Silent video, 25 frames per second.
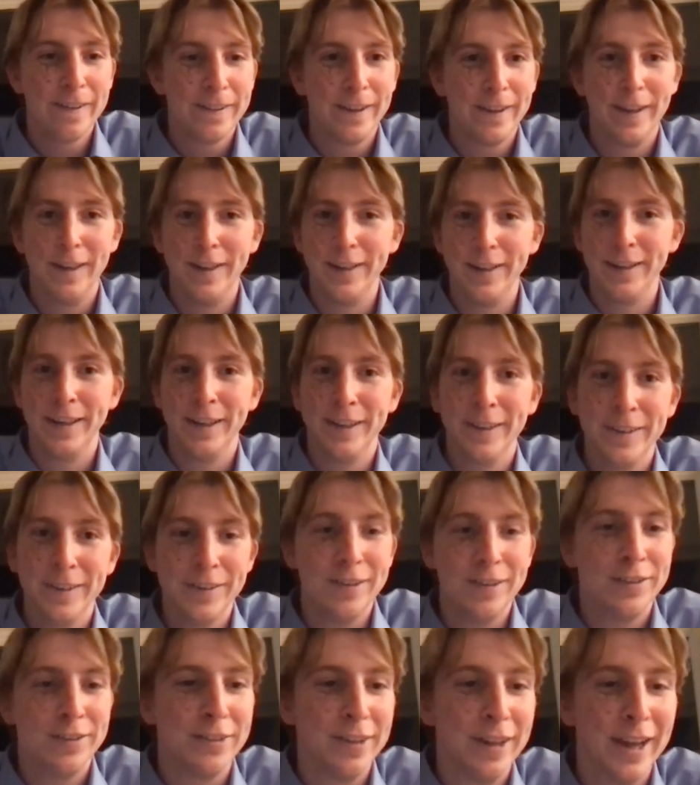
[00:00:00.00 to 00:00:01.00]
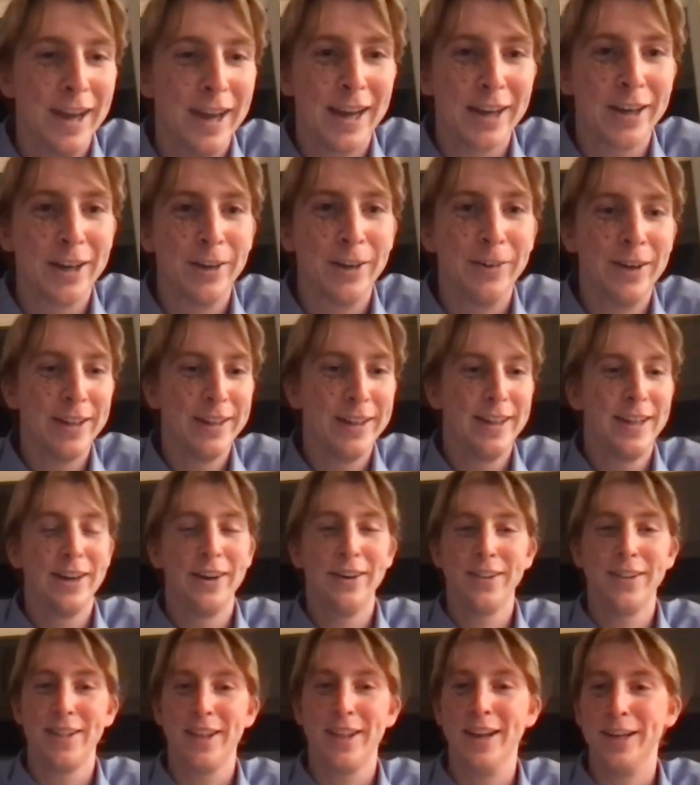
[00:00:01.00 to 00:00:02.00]
And just to echo Ed
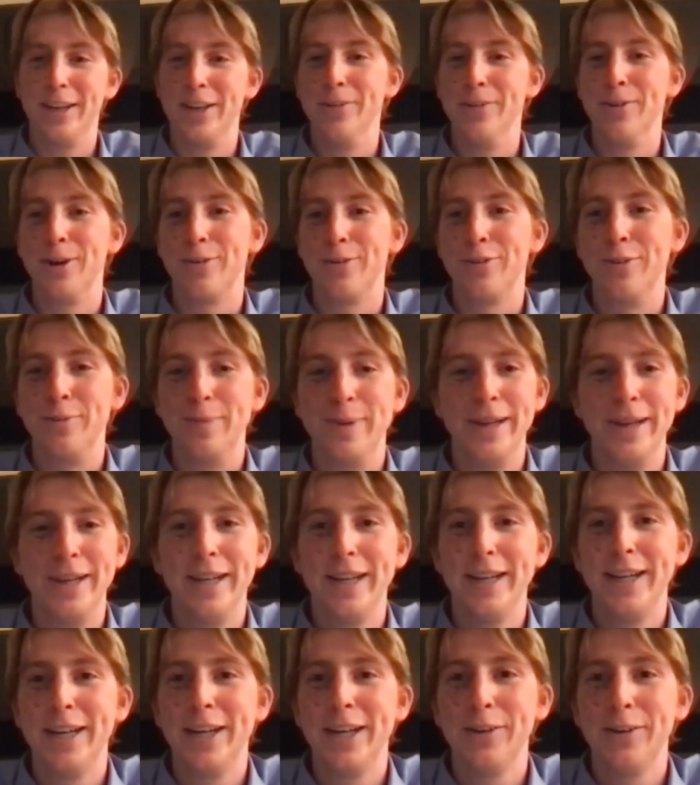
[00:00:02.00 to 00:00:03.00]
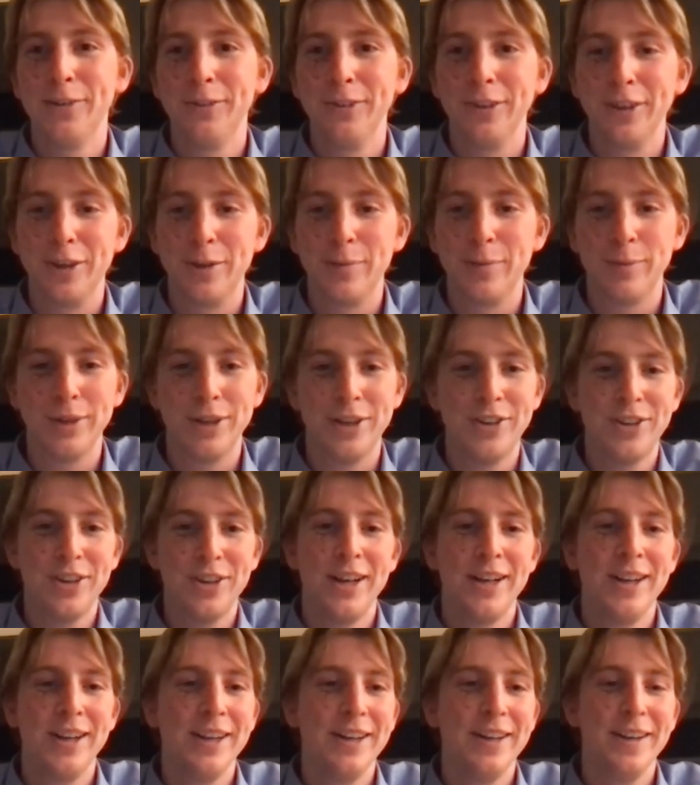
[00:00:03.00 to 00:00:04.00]
there, thank you all for being here. We really
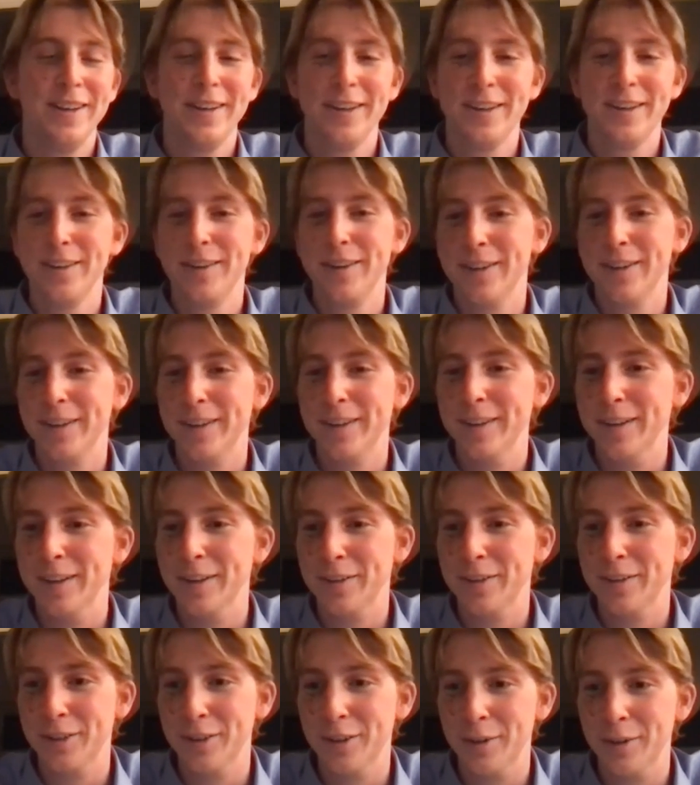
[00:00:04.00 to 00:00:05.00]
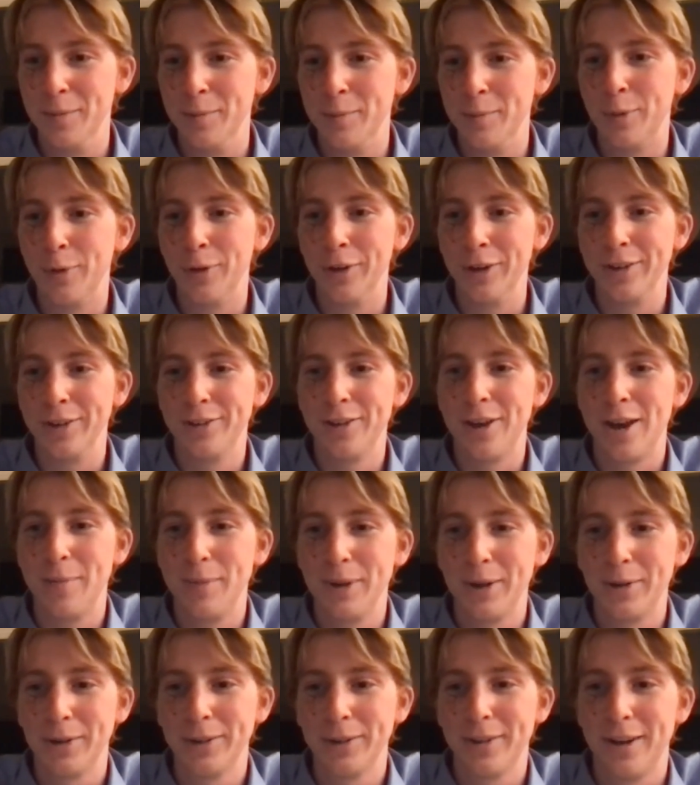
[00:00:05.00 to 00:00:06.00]
appreciate it. And this is an important
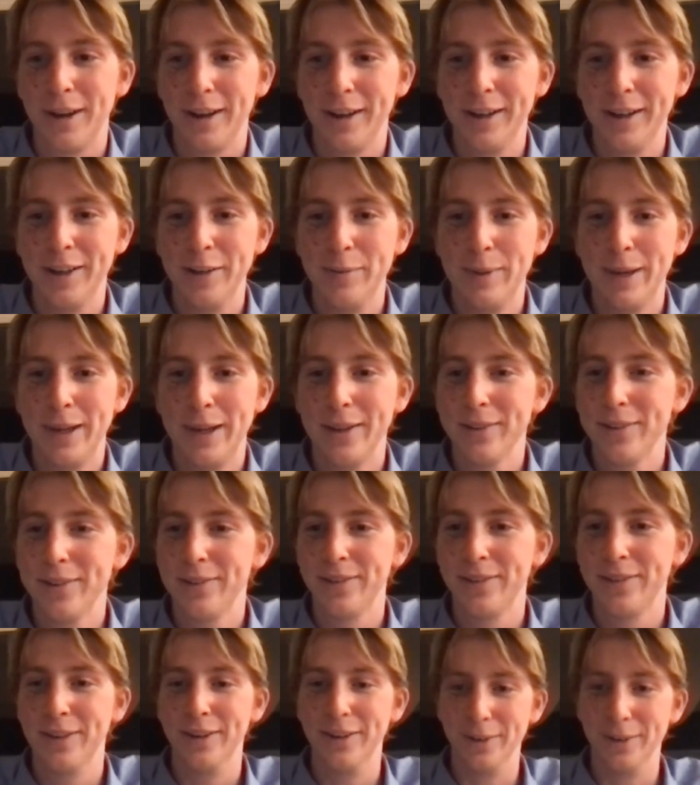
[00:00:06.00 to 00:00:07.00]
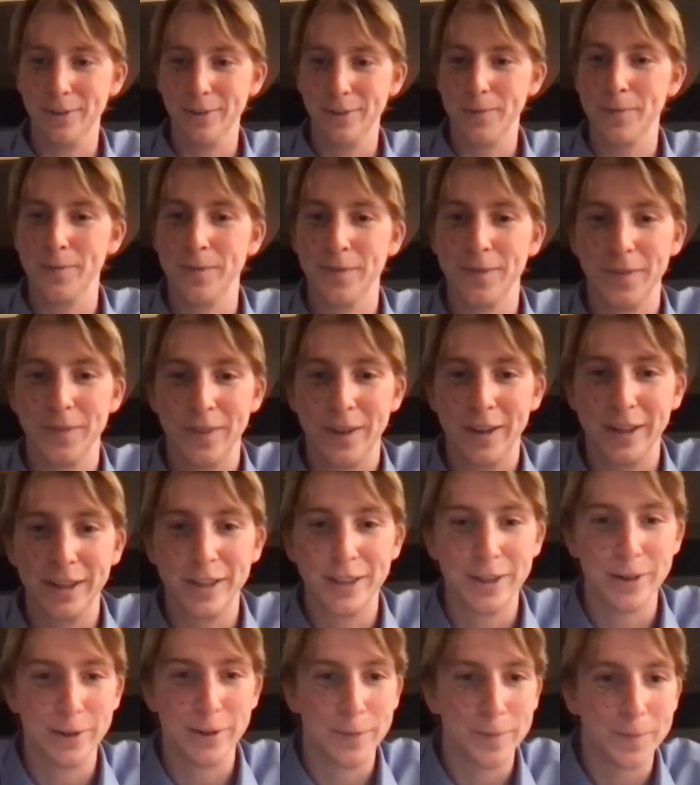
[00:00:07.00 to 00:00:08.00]
topic we're talking about, so thank
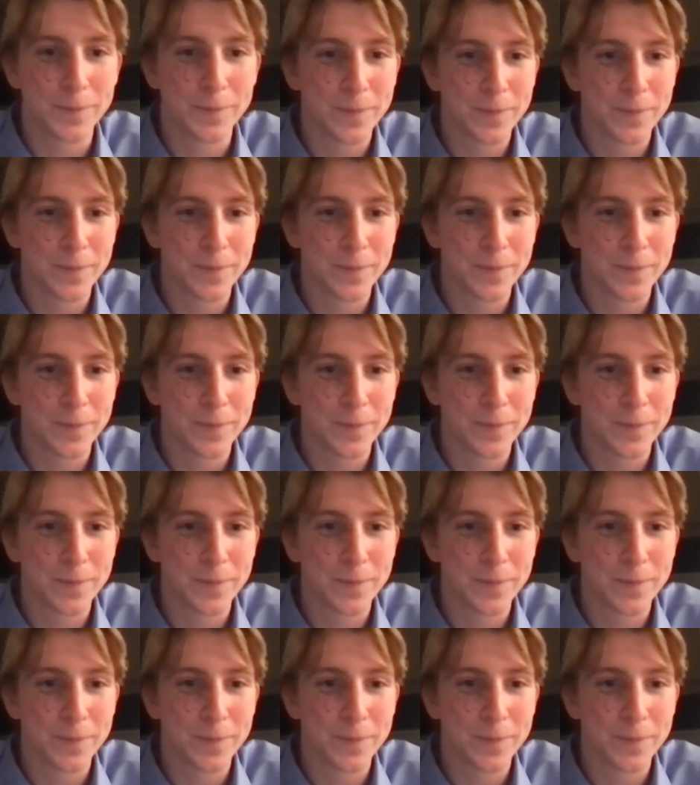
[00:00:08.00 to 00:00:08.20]
you.